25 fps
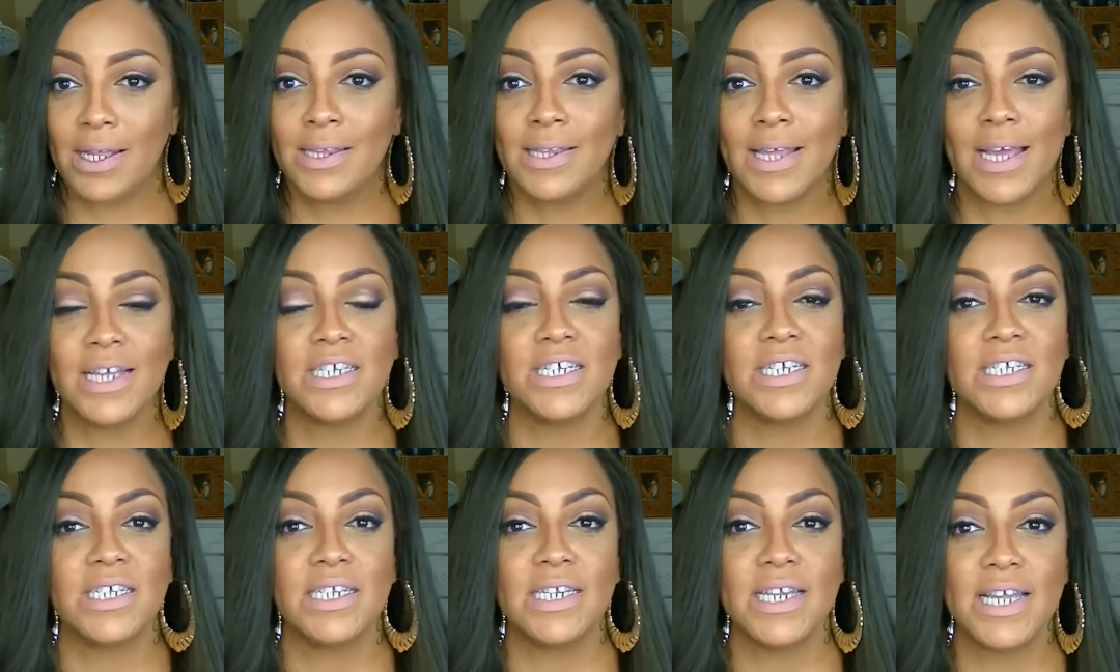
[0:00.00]
They
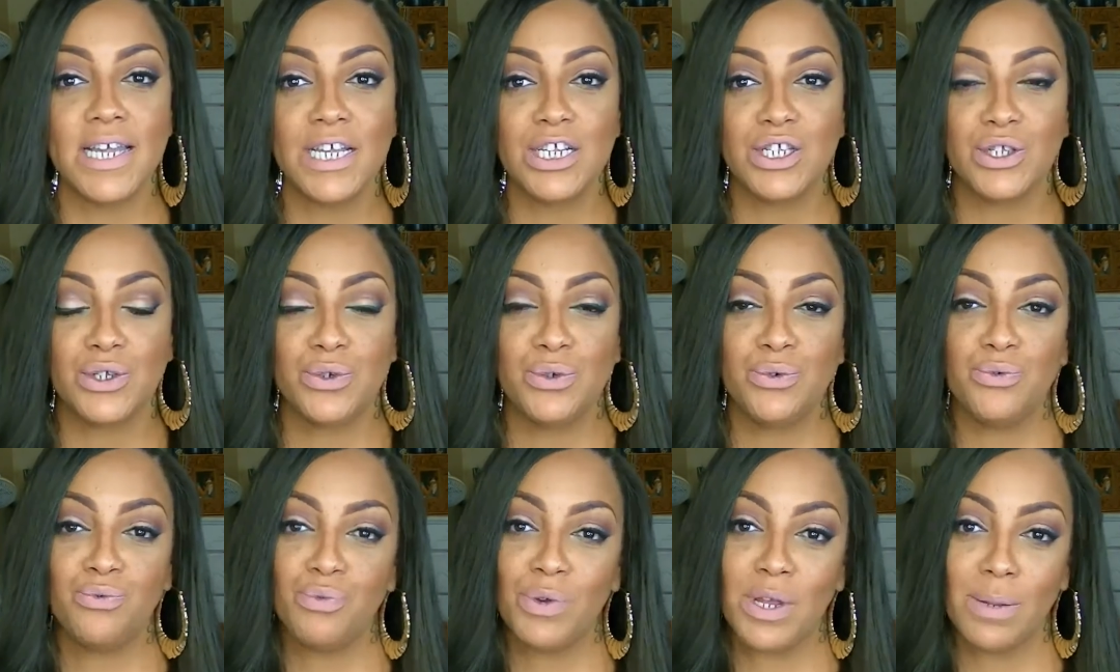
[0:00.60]
just need
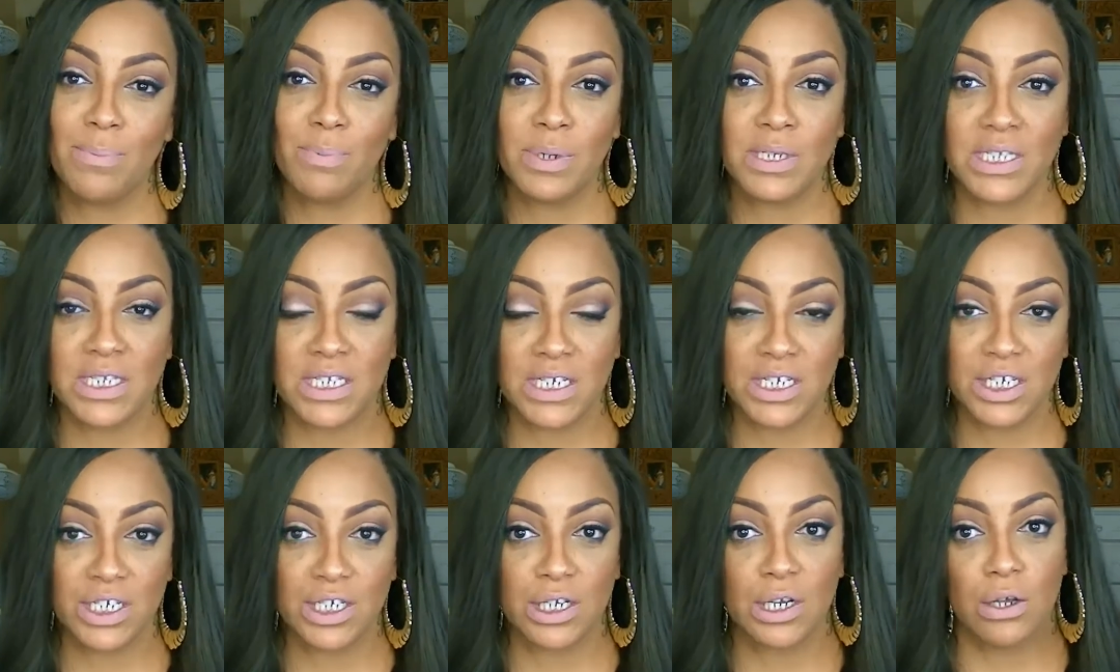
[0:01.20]
to
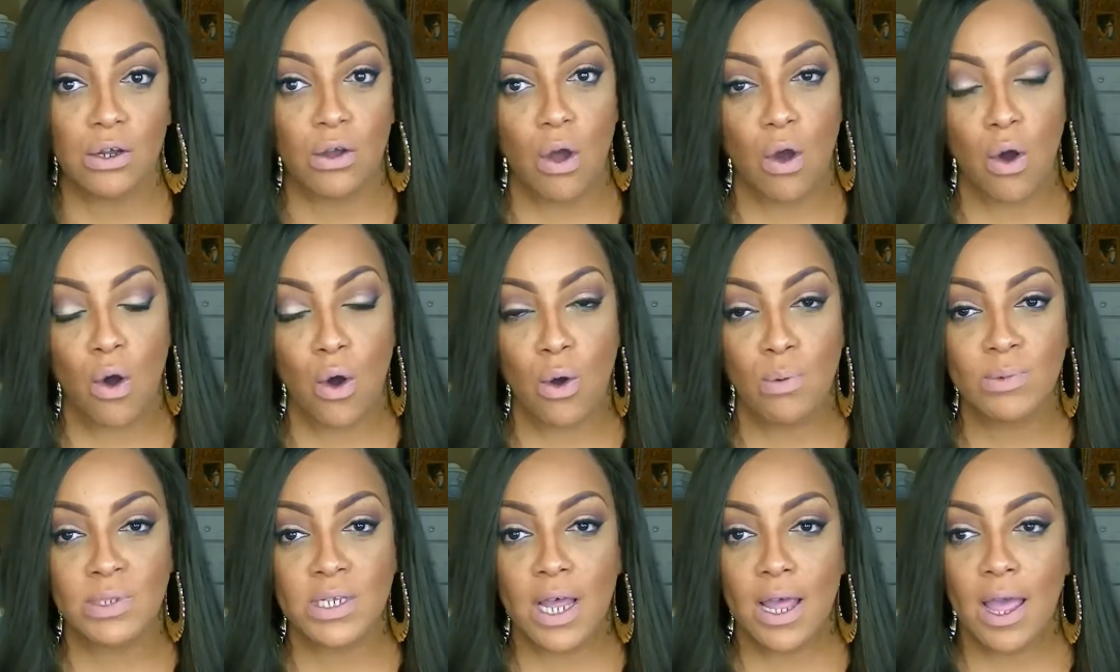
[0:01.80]
reposition the
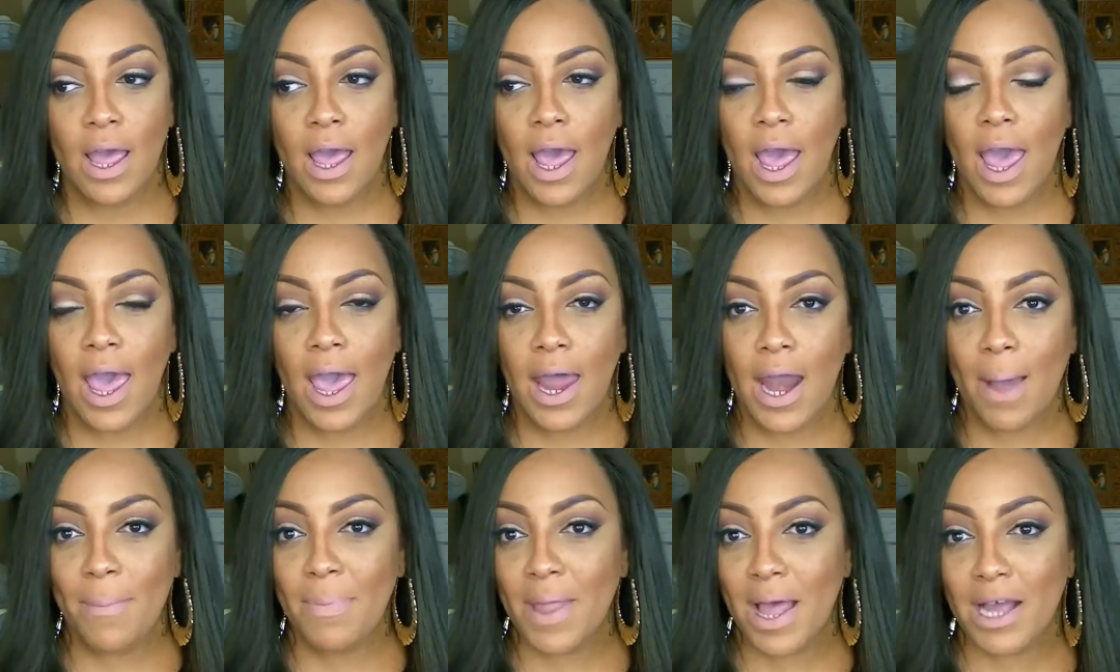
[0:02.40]
combs,
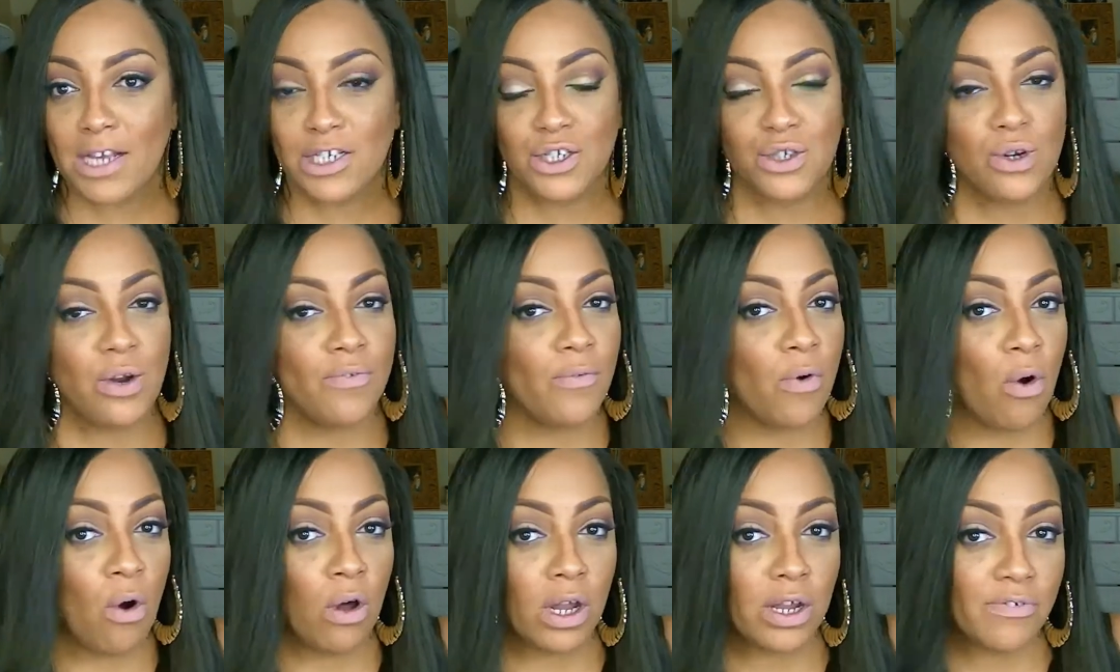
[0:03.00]
and I'm not sure
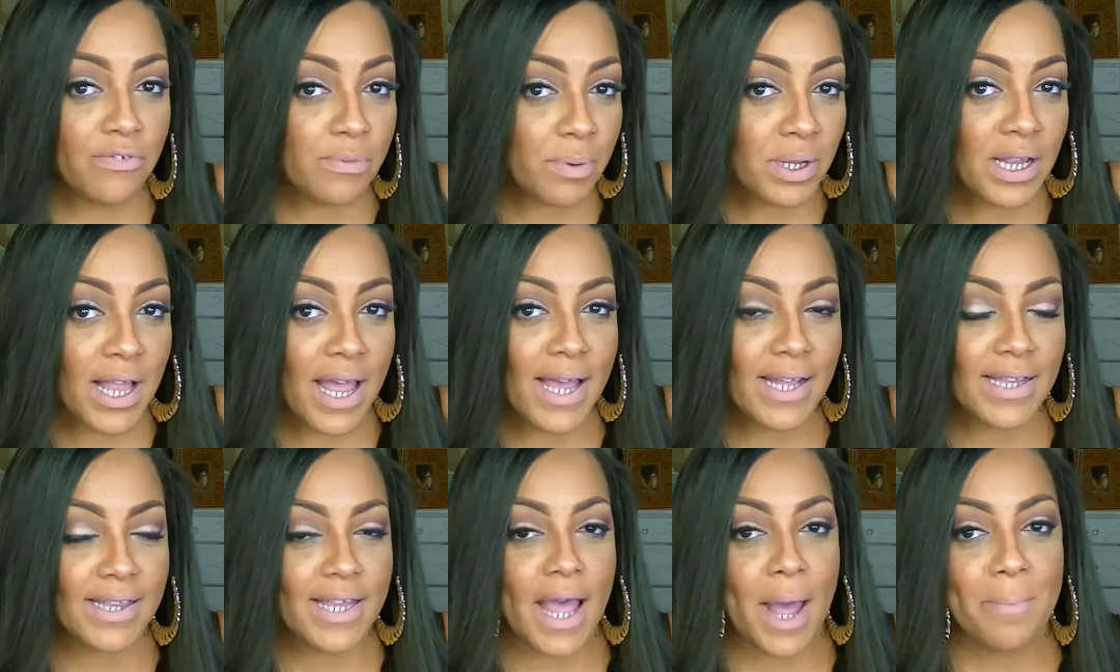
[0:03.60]
if all of them are
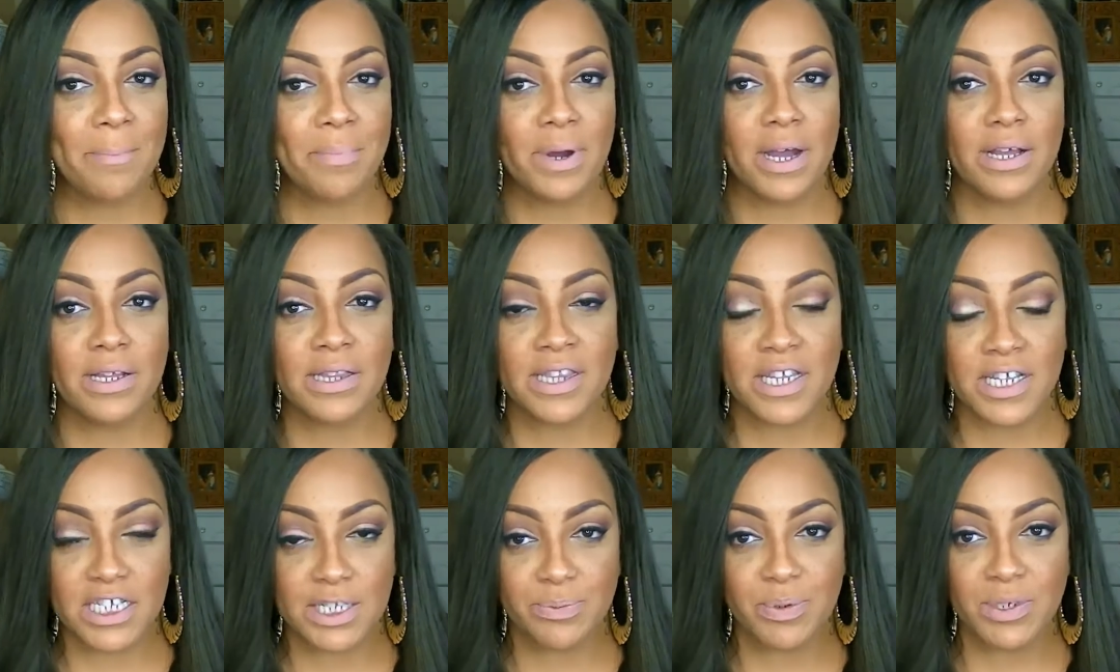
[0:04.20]
like that,
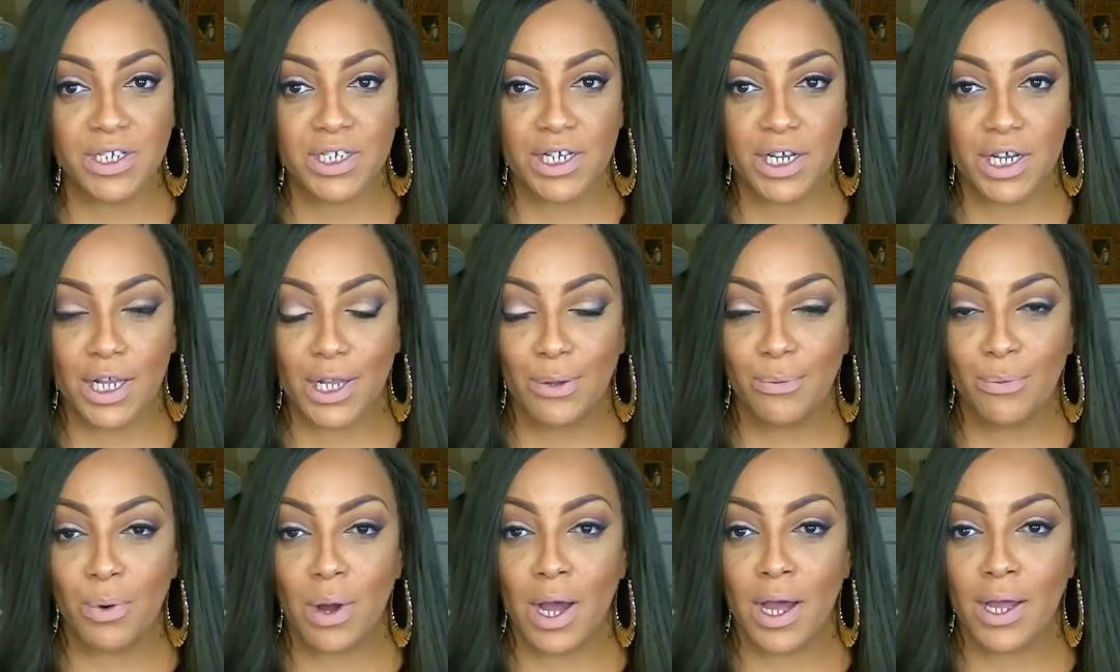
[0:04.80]
but this
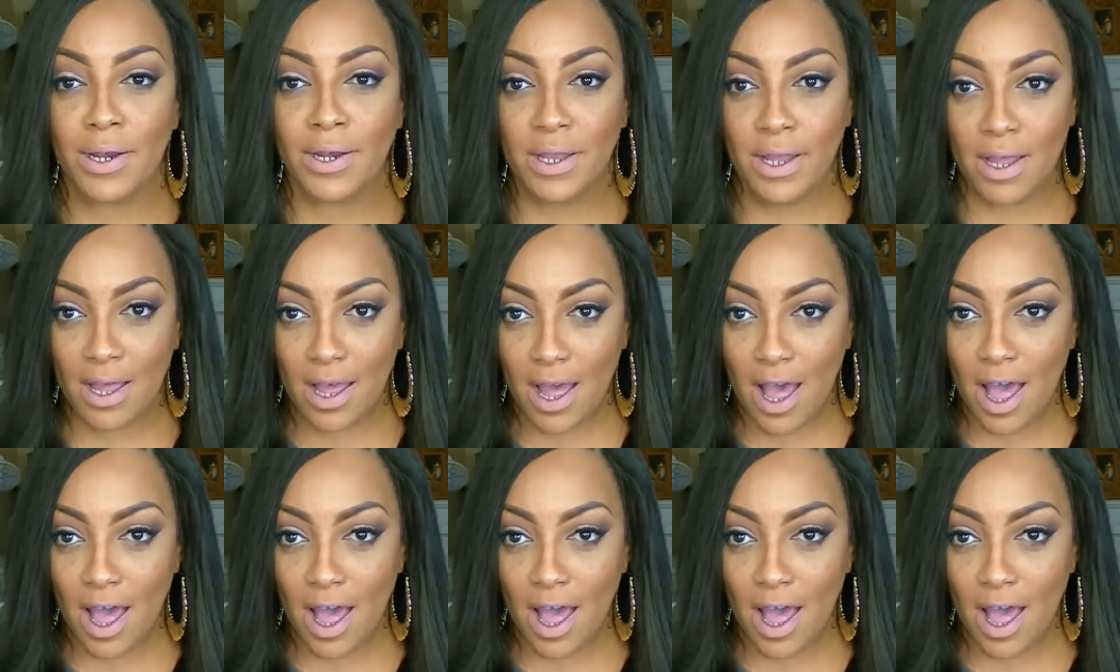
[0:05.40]
particular one,